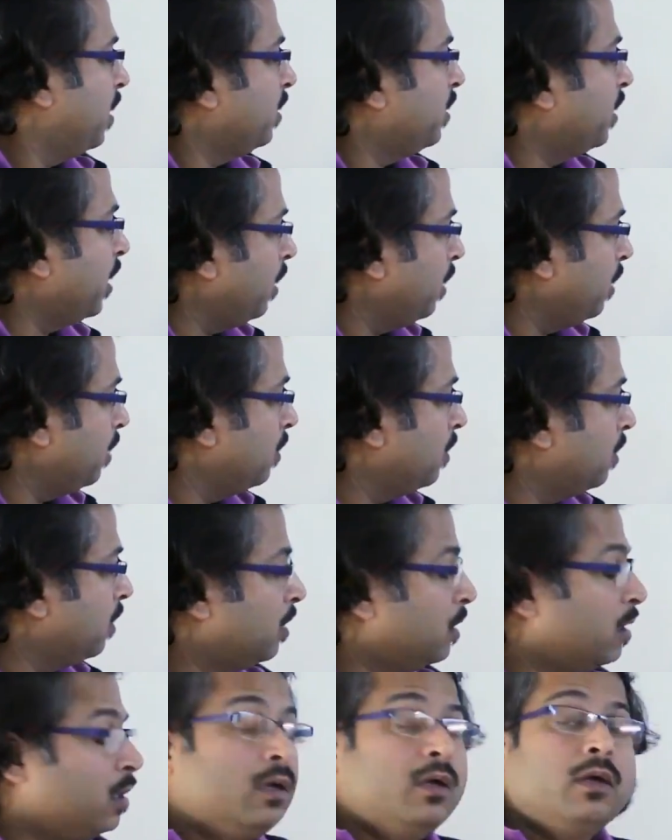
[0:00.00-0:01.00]
Then
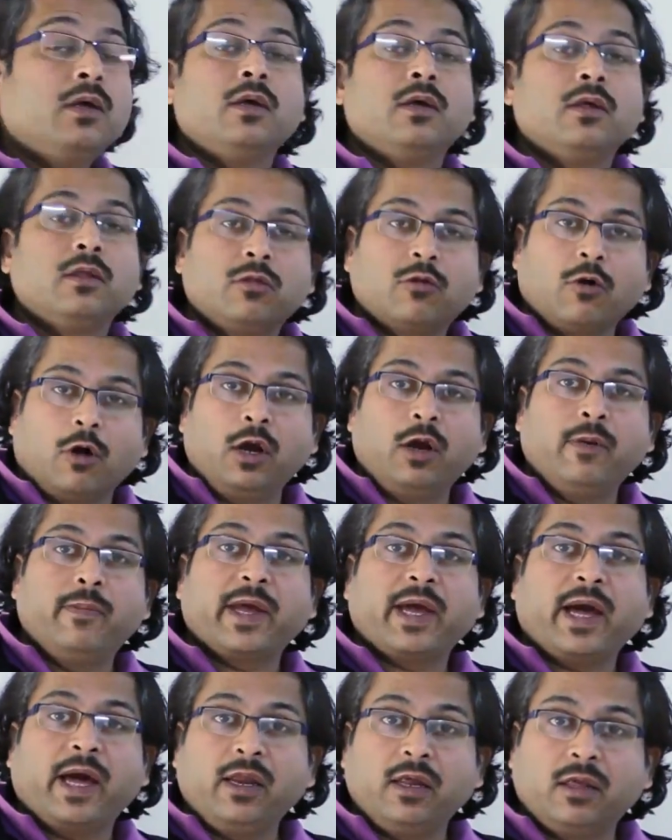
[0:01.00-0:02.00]
solid
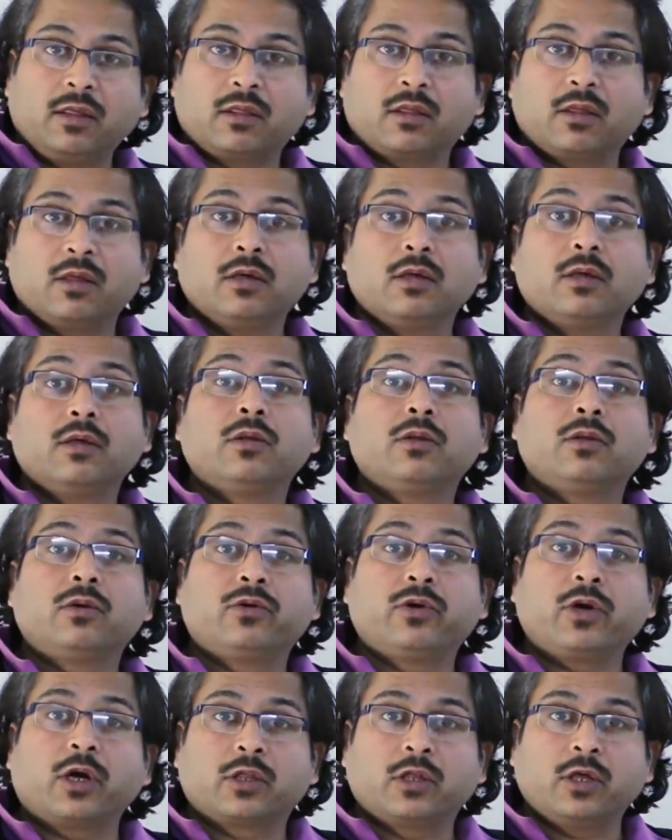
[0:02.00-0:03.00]
mechanics,
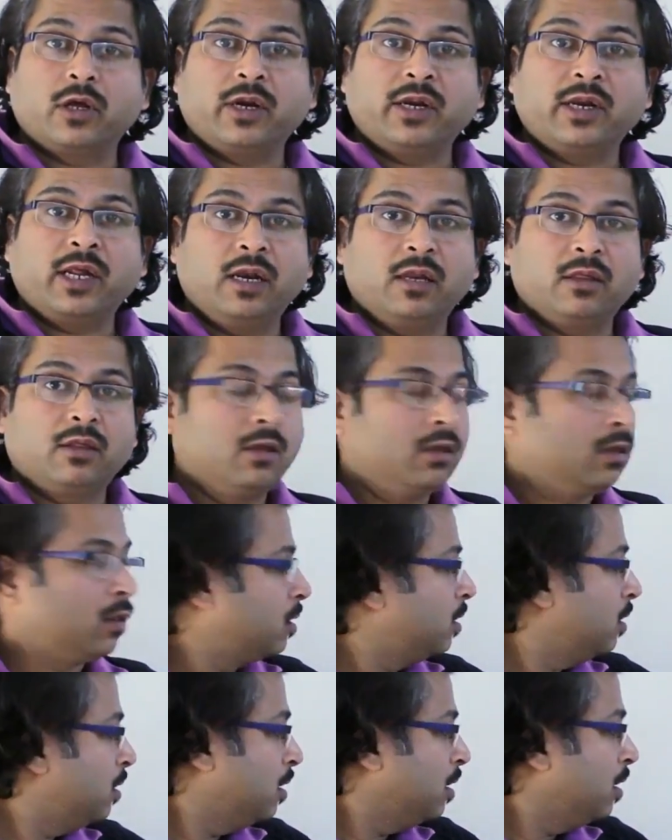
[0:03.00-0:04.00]
structure
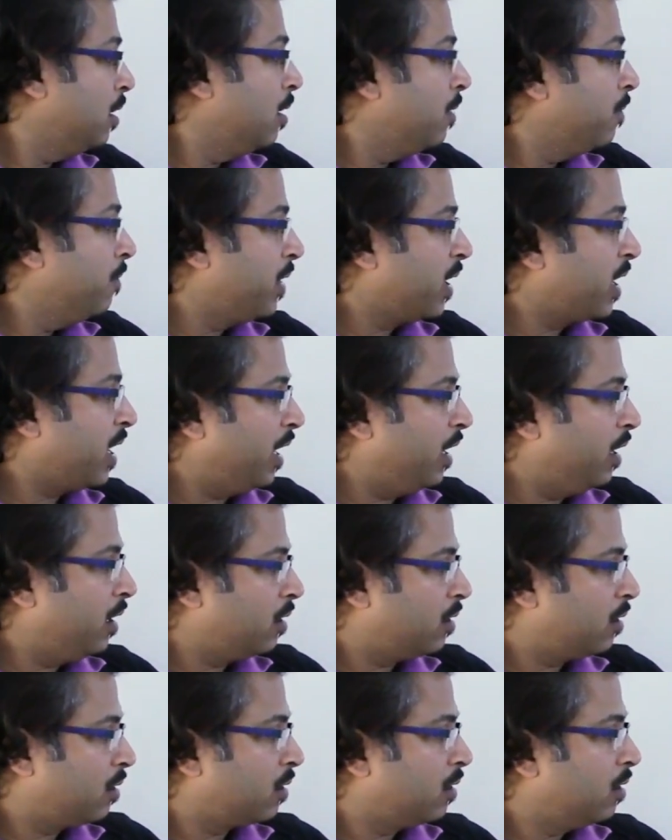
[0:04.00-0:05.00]
analysis,
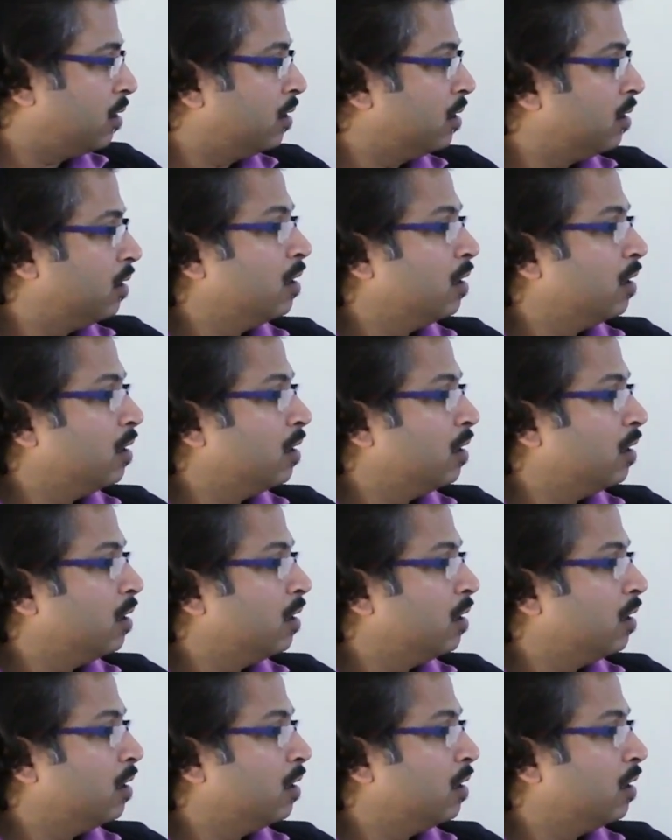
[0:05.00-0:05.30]
mechanics.